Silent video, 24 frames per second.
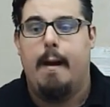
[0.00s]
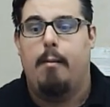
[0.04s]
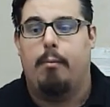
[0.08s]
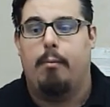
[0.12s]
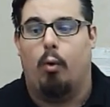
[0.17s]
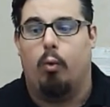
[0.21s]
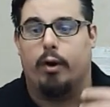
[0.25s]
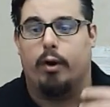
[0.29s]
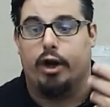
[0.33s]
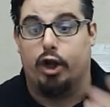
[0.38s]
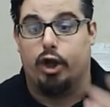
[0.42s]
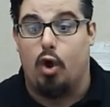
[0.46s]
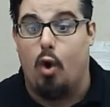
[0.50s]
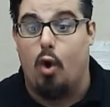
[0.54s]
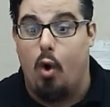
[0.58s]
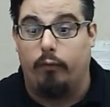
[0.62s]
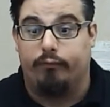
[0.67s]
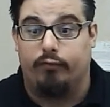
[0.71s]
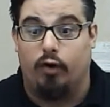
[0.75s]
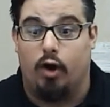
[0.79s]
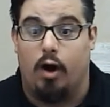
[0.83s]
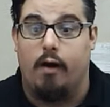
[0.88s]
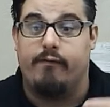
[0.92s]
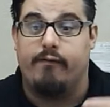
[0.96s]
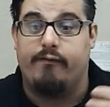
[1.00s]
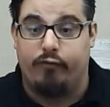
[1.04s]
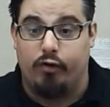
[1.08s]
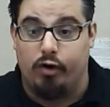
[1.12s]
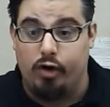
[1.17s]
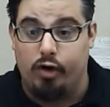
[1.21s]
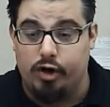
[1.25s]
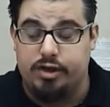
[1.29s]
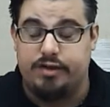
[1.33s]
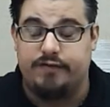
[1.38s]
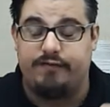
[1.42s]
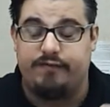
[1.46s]
But we're going to go over our
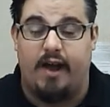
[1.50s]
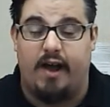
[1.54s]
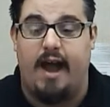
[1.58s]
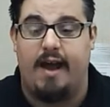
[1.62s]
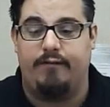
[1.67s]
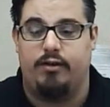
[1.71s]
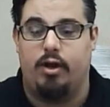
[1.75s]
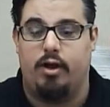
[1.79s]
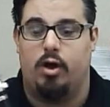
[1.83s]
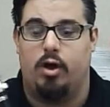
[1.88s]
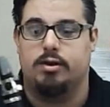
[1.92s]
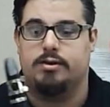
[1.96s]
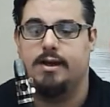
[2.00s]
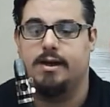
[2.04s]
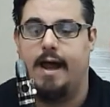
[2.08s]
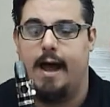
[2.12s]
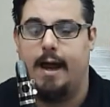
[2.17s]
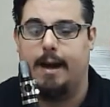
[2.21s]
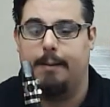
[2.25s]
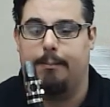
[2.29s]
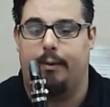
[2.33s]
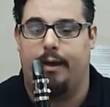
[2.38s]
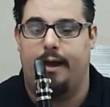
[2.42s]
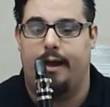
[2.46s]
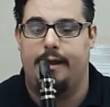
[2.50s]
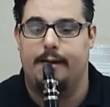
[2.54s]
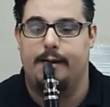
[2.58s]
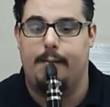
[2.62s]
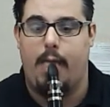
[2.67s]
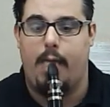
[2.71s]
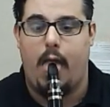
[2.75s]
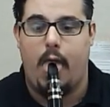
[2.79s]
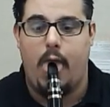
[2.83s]
first 5 notes and how to play them.